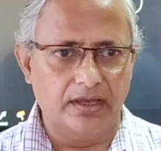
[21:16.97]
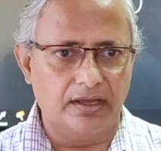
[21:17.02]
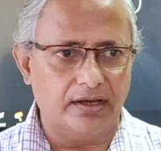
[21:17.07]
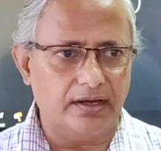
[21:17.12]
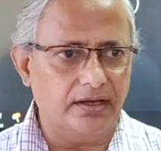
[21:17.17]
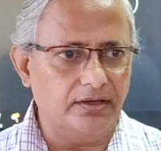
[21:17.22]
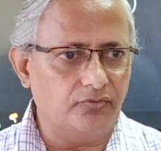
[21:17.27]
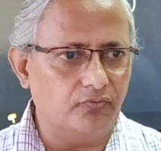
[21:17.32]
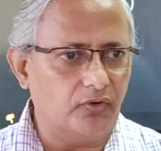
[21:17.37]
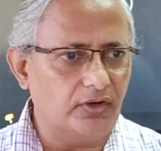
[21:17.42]

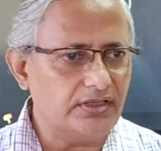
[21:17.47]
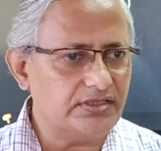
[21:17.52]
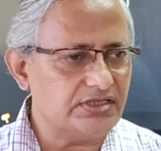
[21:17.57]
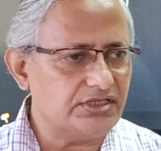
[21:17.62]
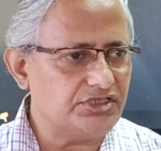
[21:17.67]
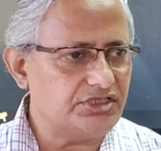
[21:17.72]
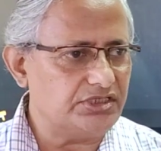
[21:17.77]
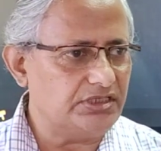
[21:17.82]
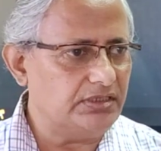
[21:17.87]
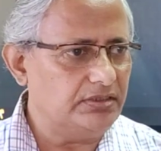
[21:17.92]
Right? What is
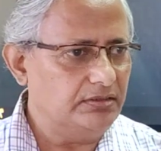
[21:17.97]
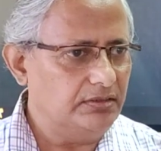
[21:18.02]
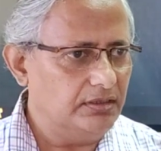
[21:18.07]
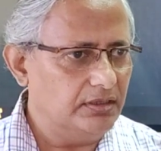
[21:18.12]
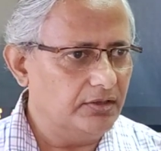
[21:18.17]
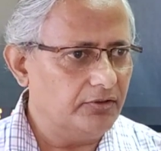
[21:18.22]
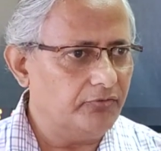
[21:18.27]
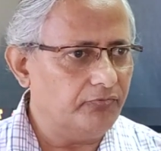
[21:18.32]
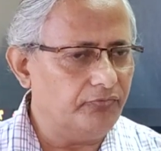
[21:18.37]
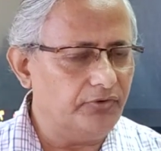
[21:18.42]
a
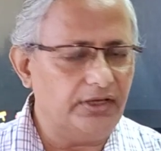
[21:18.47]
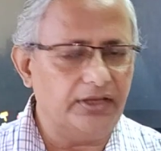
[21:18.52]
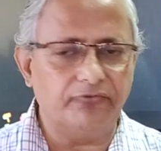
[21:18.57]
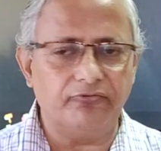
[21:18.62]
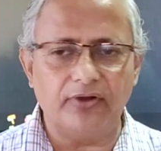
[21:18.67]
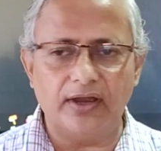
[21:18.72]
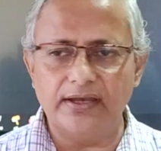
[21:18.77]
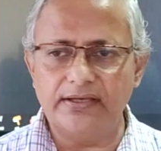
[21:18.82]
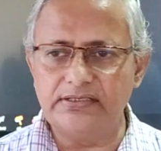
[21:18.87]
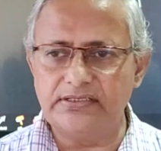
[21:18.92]
gene? We
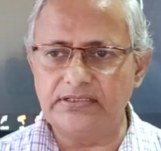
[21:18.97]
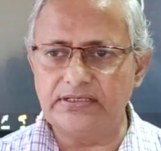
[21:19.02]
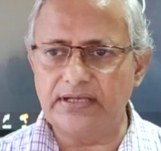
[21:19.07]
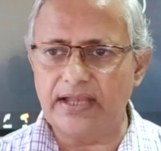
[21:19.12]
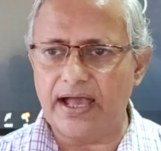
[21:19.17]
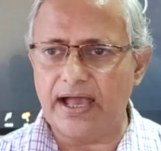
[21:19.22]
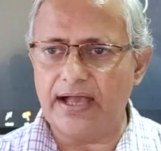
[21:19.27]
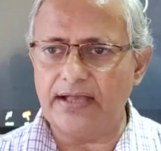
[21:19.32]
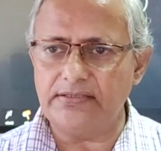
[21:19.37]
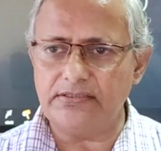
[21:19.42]
define gene
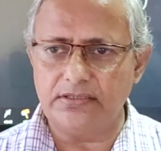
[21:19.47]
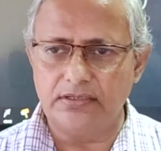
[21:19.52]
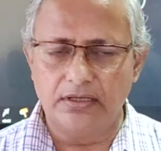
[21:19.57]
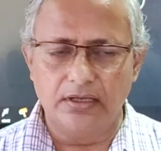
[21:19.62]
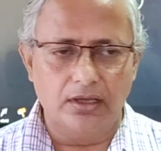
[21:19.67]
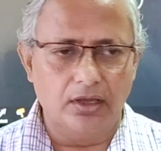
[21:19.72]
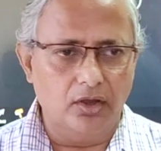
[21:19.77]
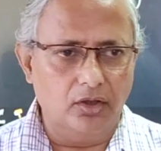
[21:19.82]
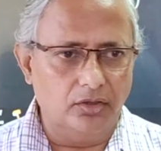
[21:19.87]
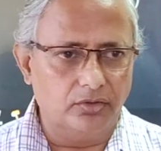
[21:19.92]
as
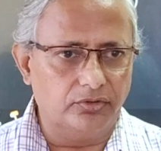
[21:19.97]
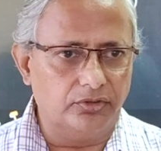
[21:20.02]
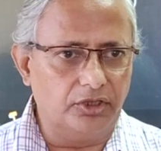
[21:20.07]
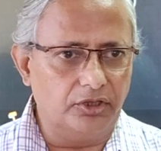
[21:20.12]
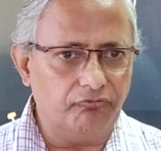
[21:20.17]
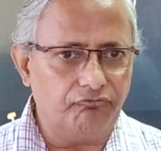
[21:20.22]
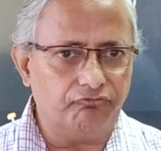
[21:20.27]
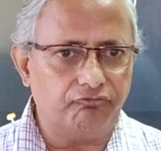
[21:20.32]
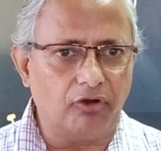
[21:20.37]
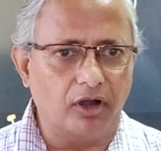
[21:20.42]

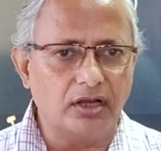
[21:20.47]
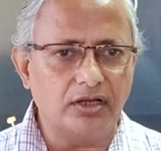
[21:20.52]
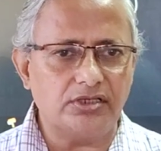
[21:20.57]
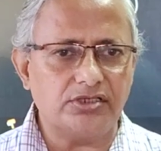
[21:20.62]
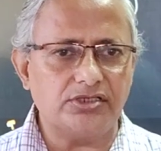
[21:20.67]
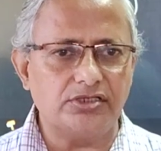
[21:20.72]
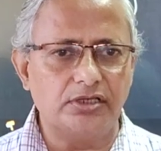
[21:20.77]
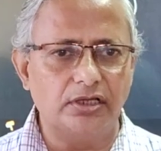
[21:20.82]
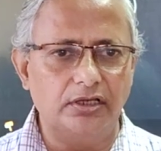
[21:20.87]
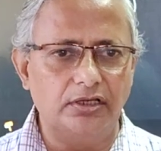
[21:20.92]
the
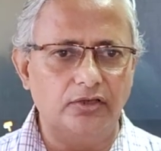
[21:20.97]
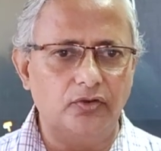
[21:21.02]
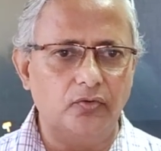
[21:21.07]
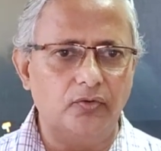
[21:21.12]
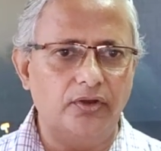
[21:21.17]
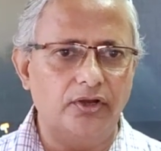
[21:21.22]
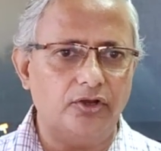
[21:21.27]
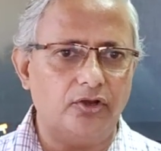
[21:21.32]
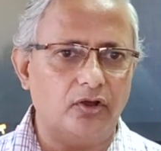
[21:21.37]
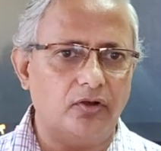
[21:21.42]
functional
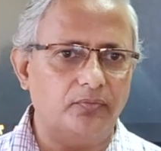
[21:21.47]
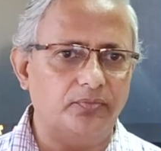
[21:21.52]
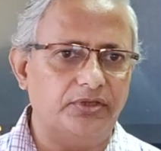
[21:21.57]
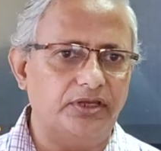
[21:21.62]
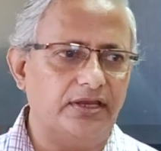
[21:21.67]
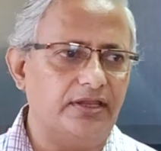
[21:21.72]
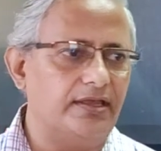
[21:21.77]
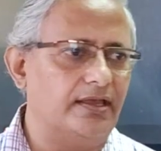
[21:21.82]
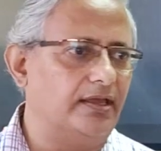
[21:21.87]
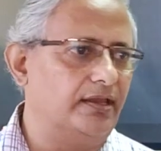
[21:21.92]
unit of
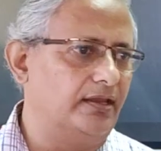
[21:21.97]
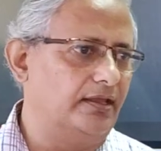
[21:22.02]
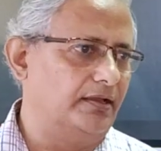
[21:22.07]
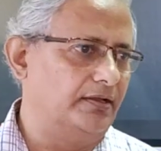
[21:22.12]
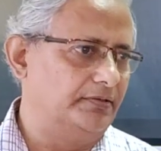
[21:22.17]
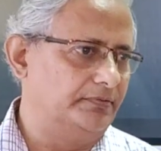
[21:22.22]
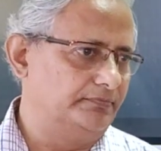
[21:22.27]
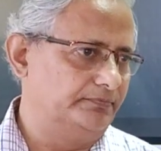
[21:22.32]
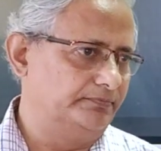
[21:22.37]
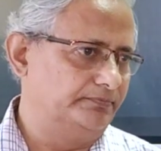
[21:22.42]
the DNA.
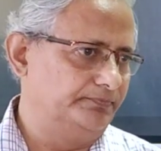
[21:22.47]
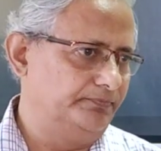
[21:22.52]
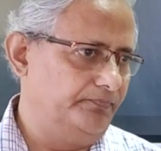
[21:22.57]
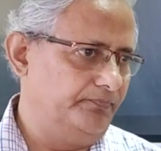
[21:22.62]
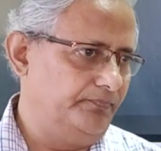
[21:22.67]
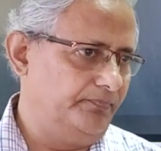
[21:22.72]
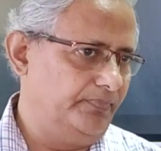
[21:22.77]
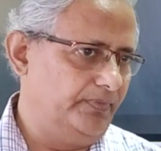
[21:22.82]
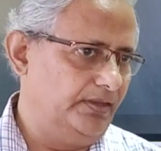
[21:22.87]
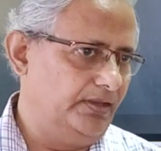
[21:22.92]

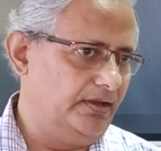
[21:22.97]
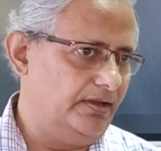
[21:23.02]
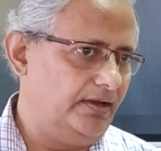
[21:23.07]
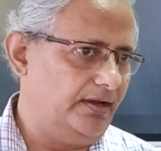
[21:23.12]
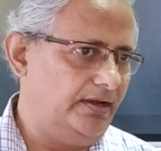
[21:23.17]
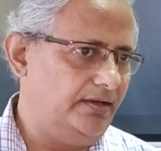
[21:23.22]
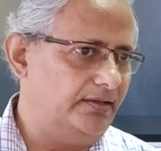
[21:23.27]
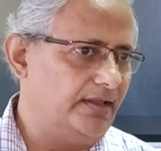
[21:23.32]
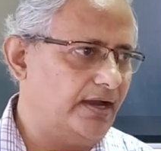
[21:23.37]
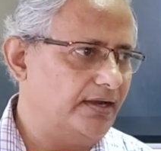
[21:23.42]

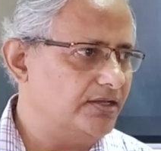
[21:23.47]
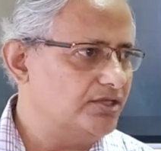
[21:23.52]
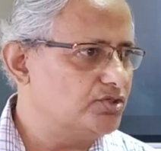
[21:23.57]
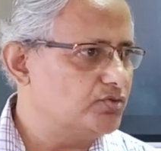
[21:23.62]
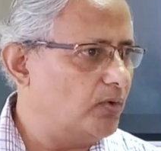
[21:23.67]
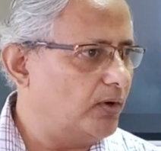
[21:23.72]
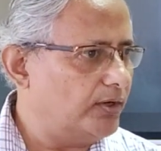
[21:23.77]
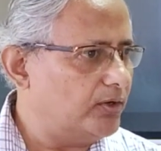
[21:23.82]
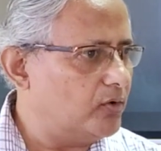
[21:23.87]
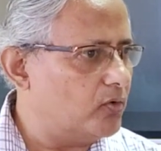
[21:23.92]
Right? That is
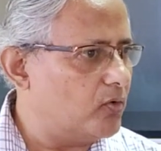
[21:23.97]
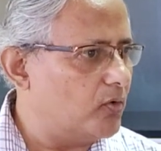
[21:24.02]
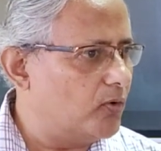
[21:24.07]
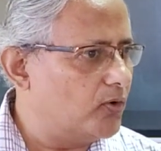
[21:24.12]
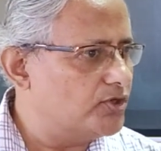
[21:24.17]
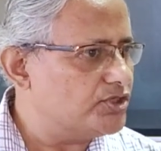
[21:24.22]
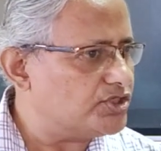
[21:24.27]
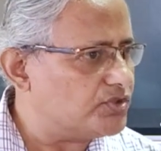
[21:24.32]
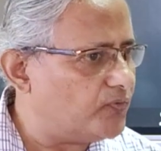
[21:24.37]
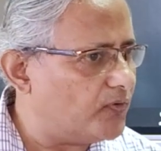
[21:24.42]
what
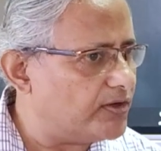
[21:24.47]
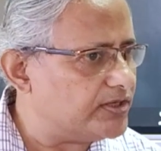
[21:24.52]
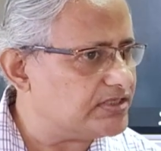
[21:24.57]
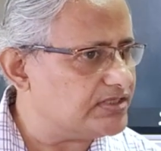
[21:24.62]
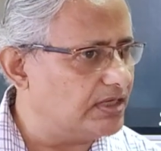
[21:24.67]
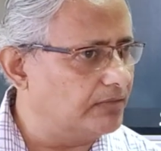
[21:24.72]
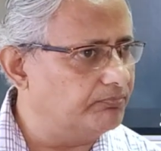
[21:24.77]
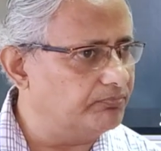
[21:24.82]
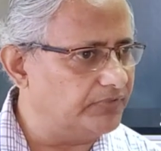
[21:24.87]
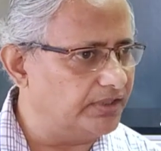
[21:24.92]
codes for
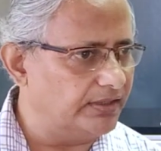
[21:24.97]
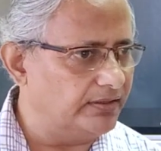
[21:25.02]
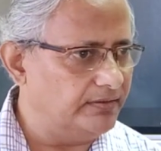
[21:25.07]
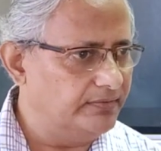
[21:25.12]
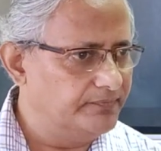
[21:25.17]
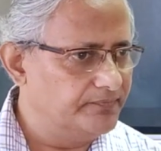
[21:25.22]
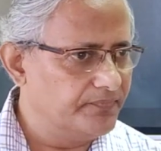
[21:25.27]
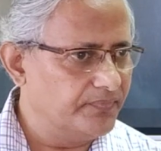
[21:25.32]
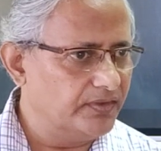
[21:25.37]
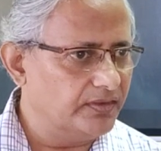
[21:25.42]

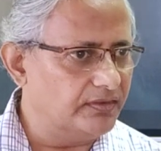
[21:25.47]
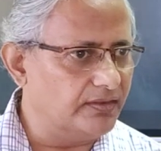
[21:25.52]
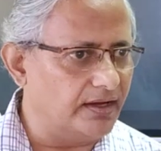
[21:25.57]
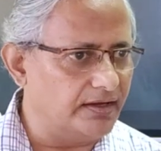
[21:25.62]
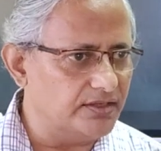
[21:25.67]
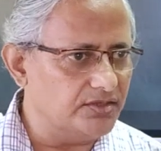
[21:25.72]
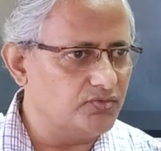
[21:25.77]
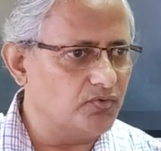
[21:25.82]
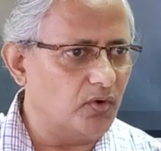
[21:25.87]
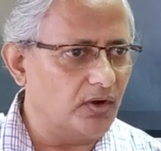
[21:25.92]
something.
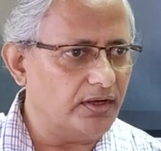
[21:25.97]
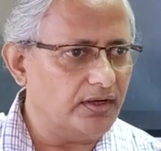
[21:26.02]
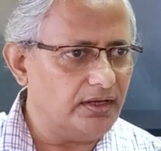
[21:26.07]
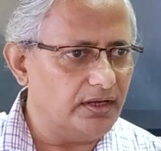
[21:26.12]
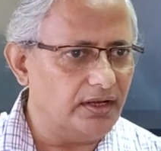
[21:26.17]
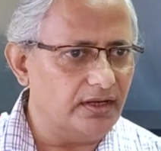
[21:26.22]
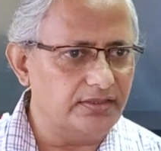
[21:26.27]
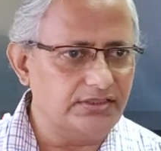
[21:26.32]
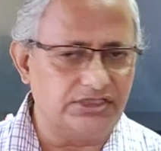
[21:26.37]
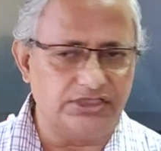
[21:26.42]
That is what
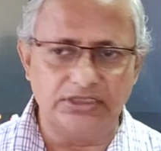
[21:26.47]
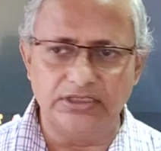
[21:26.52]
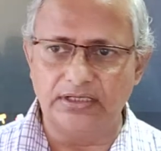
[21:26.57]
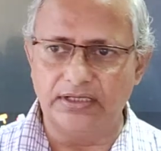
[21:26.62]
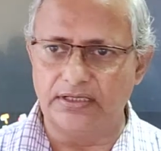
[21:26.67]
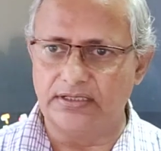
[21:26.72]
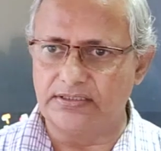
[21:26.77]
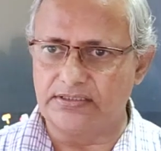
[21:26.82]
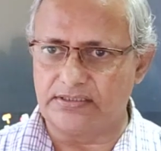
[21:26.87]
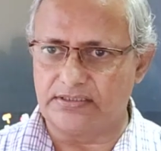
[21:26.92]
a
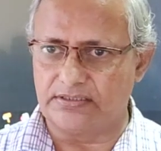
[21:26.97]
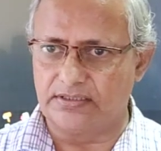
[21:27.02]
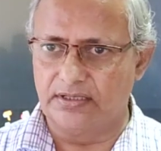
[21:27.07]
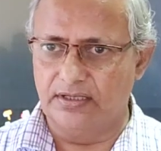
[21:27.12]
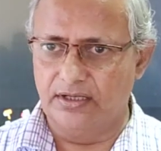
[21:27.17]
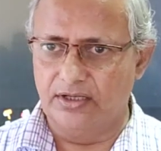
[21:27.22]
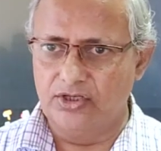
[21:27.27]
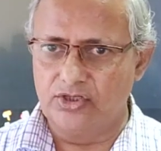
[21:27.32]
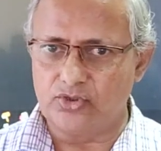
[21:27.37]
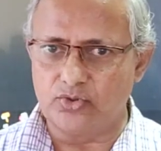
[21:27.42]
gene is.
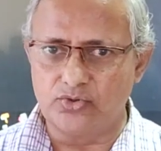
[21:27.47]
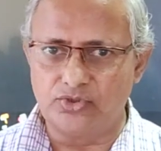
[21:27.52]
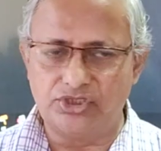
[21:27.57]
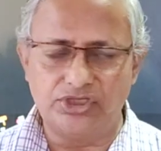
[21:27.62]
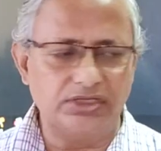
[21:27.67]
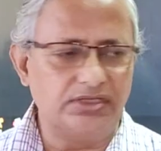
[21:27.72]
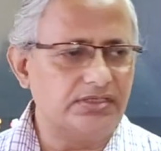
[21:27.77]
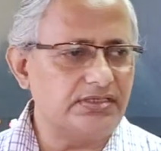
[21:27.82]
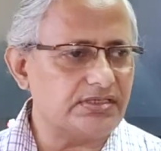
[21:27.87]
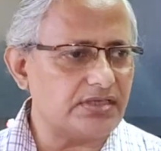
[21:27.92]
So
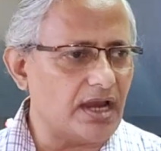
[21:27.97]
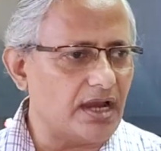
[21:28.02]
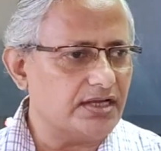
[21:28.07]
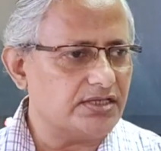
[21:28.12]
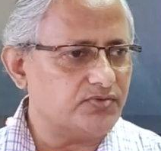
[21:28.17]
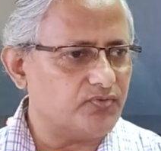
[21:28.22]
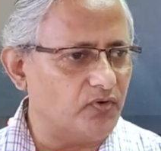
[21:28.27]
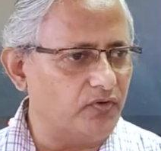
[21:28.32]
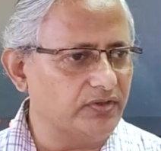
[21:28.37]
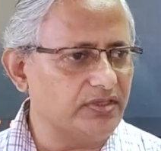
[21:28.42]
gene
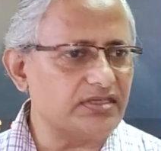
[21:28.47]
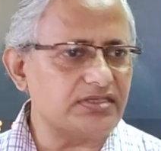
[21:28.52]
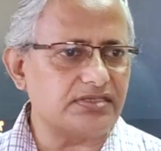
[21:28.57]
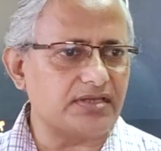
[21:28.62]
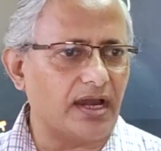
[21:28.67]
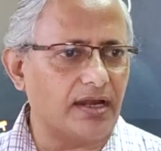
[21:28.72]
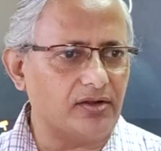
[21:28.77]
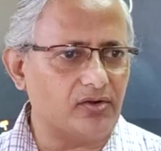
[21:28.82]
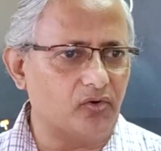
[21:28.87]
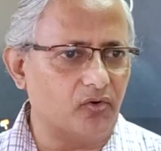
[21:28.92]
starts with the
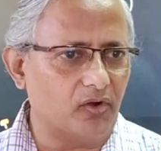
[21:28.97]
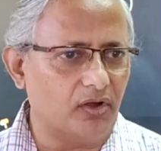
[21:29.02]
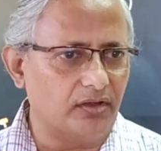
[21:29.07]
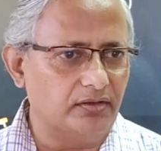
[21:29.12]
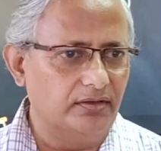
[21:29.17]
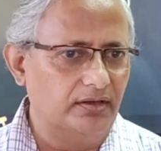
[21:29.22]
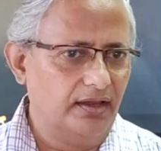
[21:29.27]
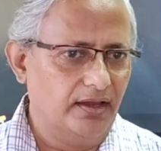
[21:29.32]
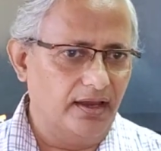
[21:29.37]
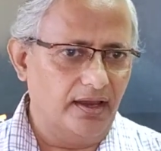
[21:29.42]
start
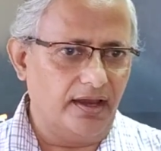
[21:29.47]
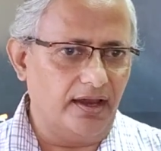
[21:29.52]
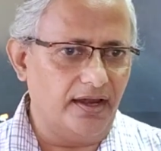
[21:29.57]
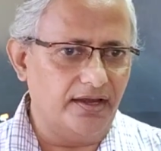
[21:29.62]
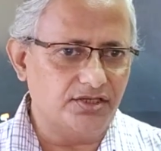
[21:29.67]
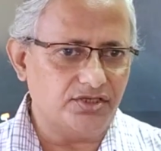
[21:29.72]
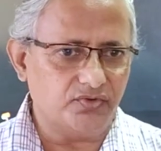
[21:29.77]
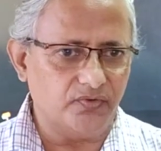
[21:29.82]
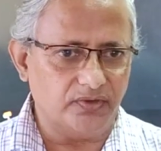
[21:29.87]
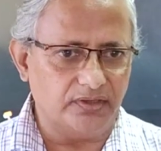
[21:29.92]
codon,
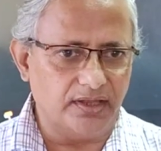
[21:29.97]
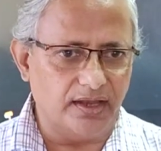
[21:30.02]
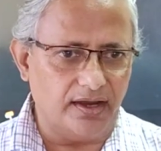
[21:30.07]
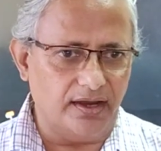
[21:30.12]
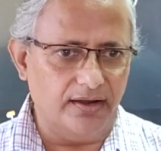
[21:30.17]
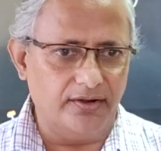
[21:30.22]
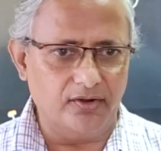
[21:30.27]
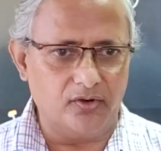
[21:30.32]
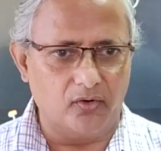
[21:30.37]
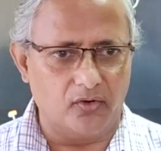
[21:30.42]
ends with the
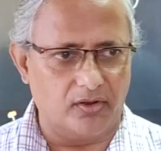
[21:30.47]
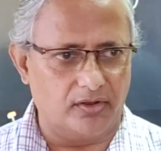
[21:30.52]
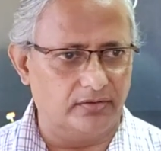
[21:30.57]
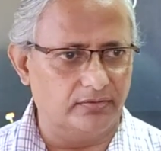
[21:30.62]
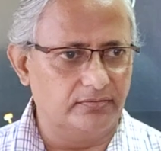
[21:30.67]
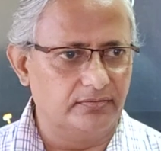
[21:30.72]
end codon.